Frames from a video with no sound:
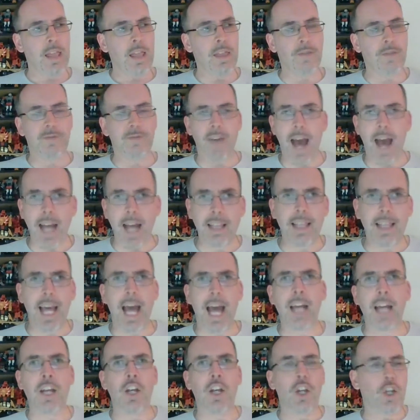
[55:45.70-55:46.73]
The fact
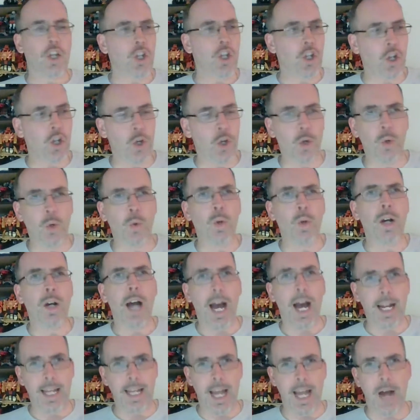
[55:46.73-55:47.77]
that you
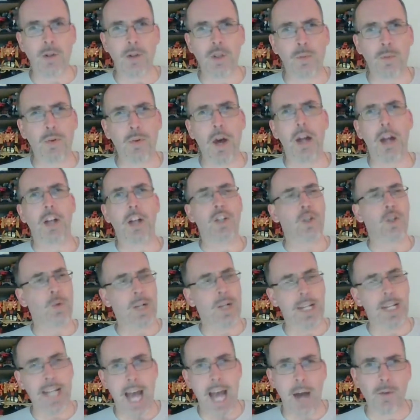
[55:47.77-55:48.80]
announced a product, you
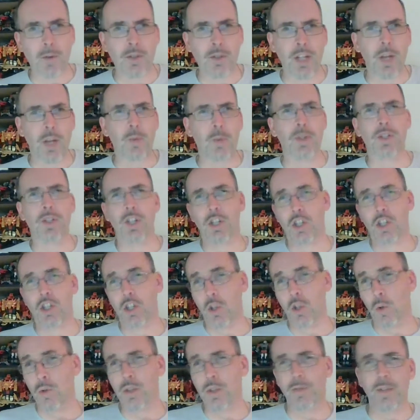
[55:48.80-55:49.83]
announced it was an
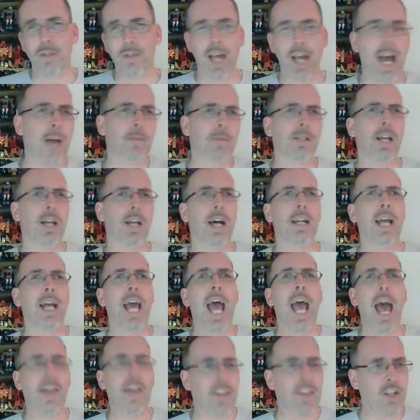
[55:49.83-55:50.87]
exclusive to Amazon,
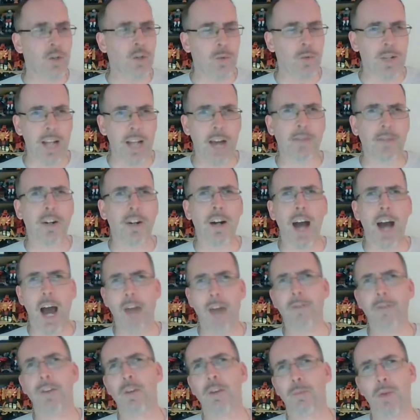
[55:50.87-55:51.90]
and then you never
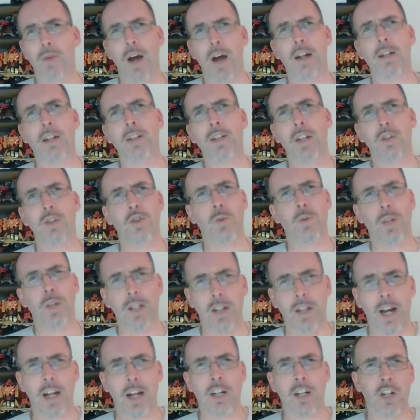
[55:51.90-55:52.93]
offered the product to an
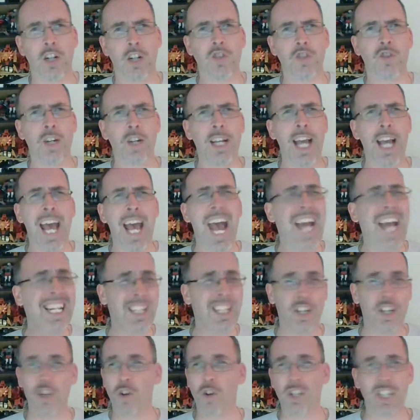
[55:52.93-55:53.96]
entire country,
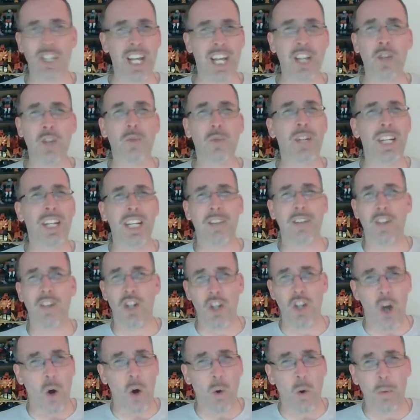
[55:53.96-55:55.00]
and you're saying you didn't
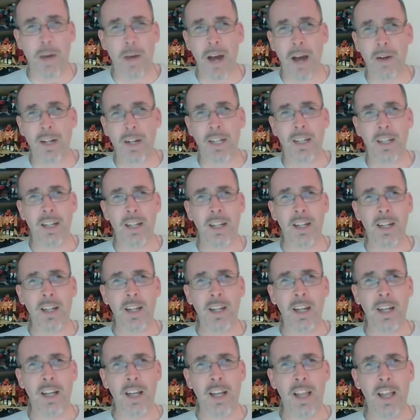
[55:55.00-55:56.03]
even know about it?
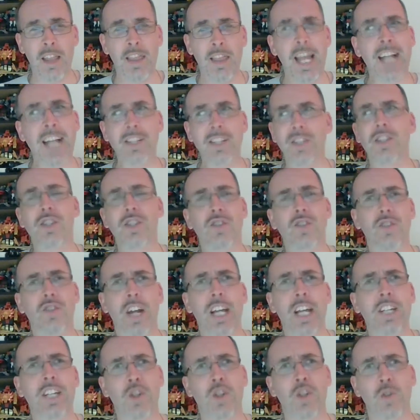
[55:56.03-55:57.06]
That's a
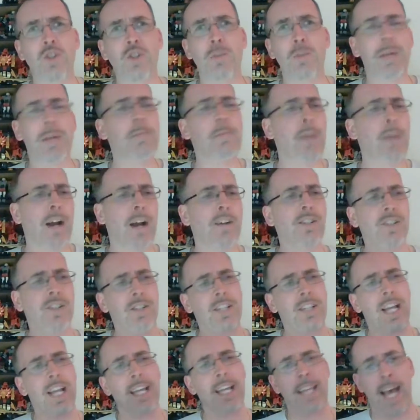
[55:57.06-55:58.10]
disgrace. You should be embarrassed to
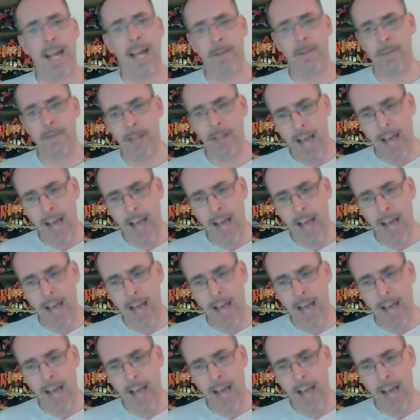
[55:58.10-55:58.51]
say that.